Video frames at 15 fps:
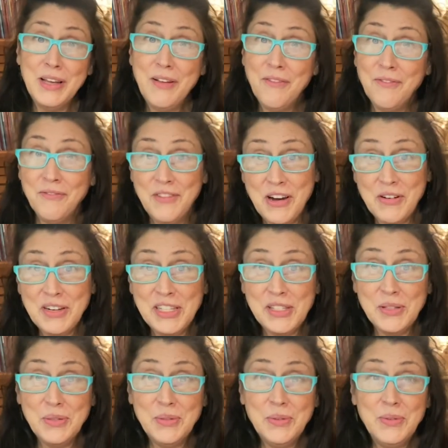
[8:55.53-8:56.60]
very
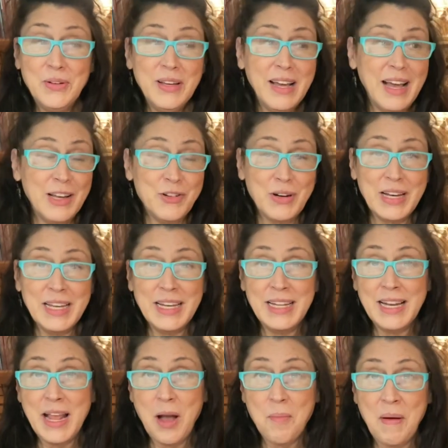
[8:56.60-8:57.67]
soon. I try to get it
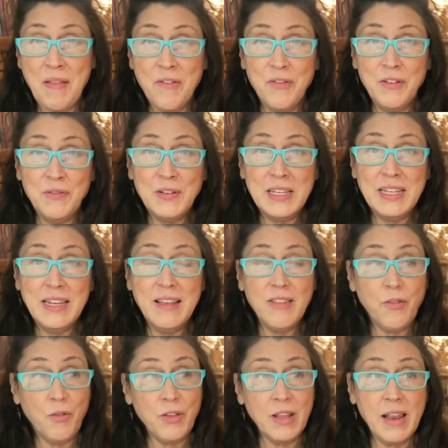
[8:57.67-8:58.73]
out by the 15th.
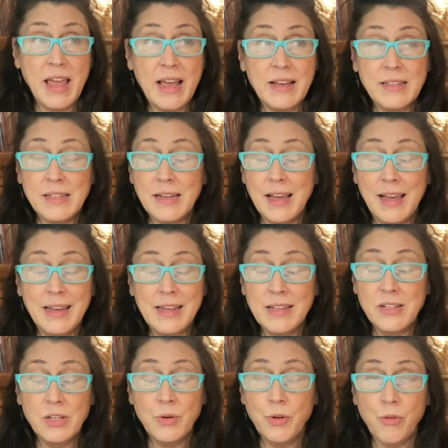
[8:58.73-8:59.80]
For the last, I guess,
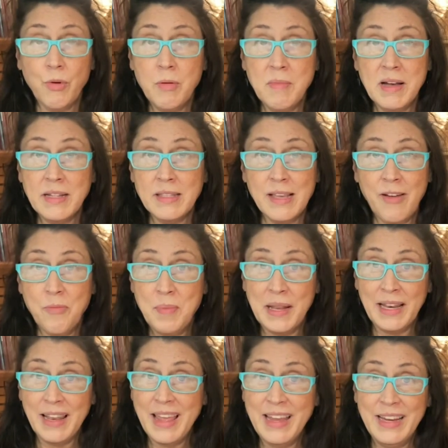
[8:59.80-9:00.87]
2 or 3 months, I've been
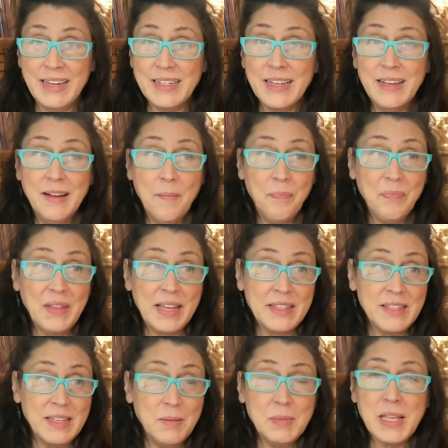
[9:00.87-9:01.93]
late. It
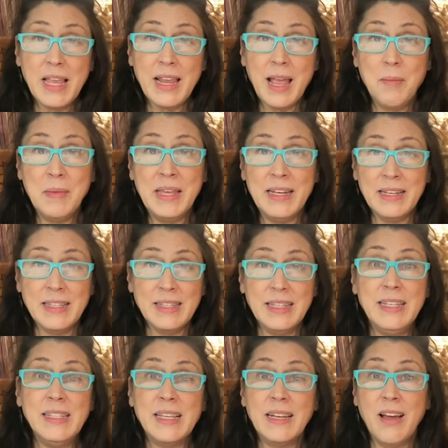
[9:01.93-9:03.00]
seems like I'm in a
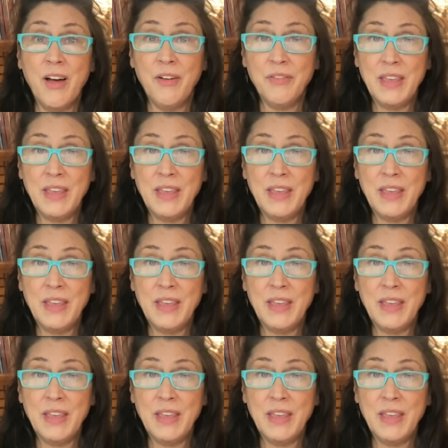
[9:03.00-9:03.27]
season of